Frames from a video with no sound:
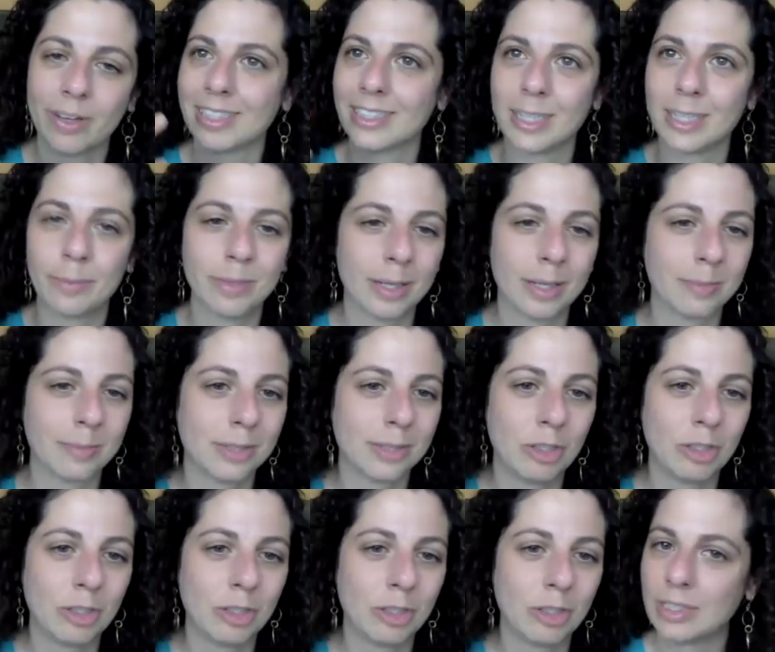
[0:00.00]
And sometimes they
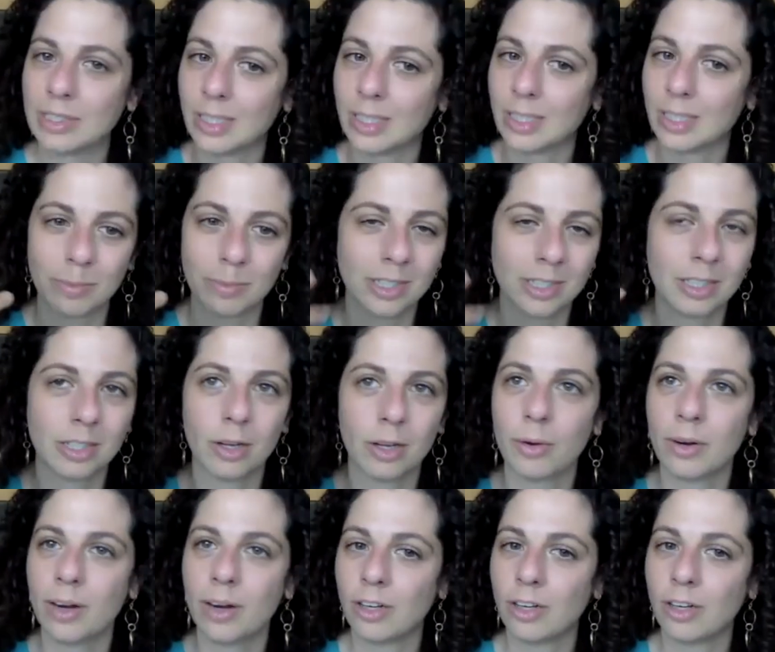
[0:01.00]
do and sometimes they don't.